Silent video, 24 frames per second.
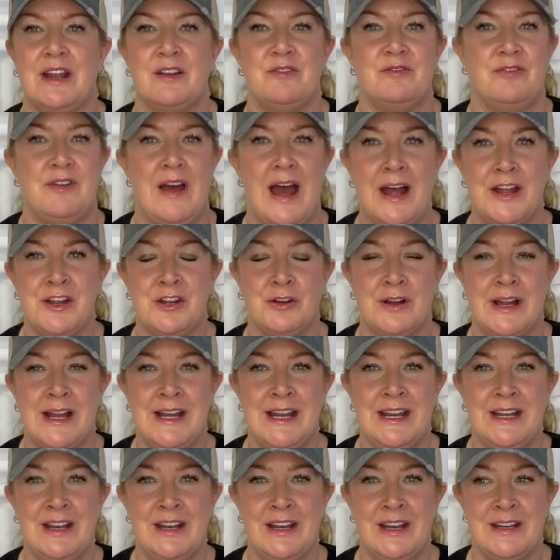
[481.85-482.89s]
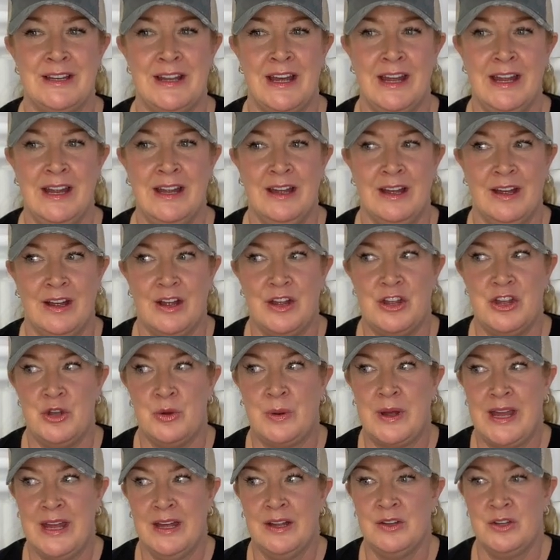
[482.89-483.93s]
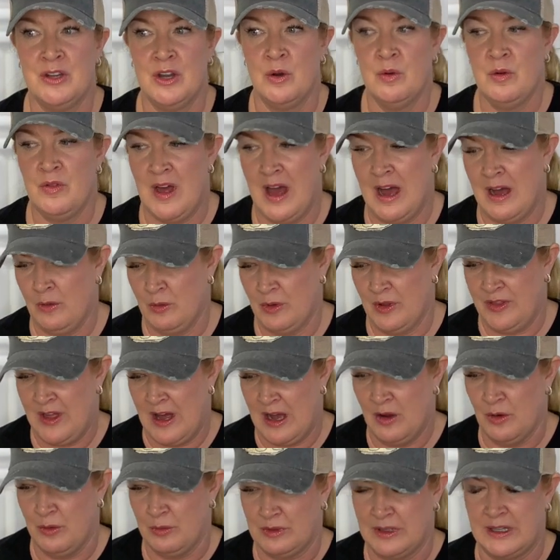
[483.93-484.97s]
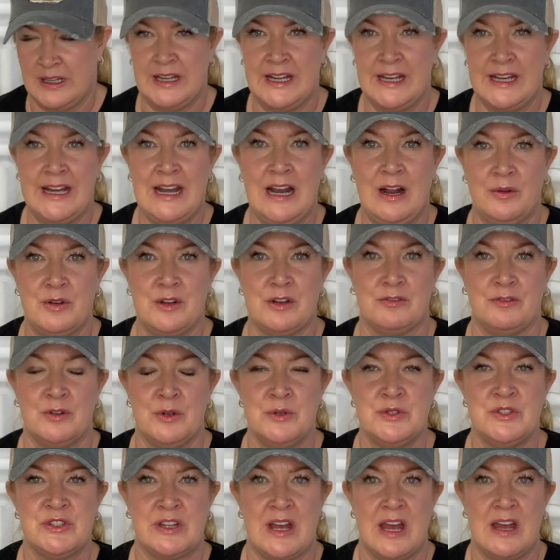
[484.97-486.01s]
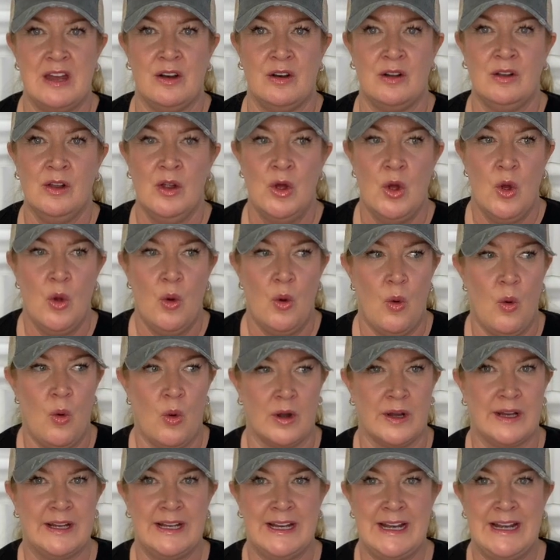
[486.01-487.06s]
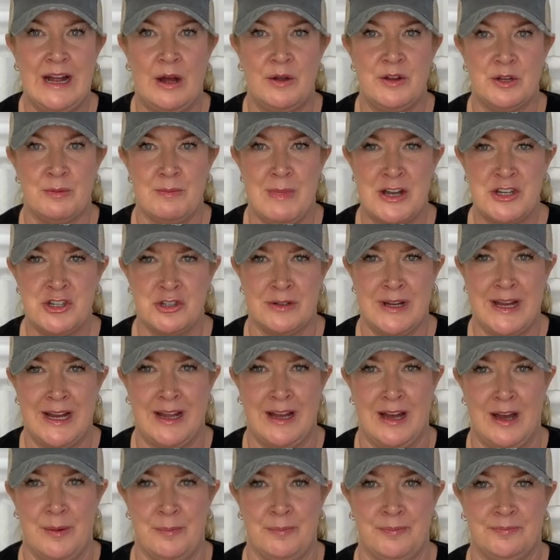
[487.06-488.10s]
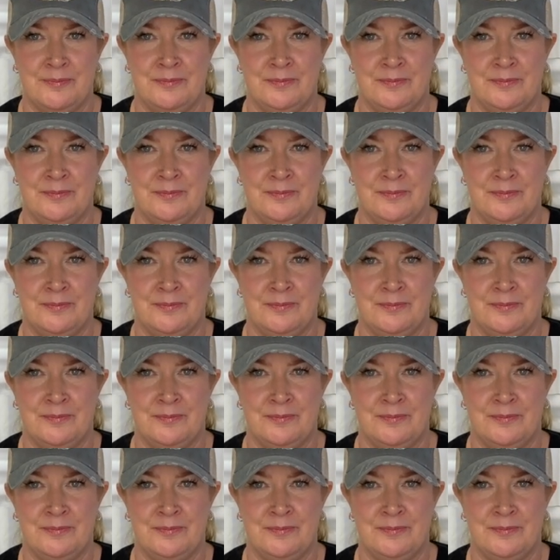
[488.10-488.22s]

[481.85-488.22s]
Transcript: and fat you're eating in a day, you can't know that without getting out your food scale or getting out your measuring cup.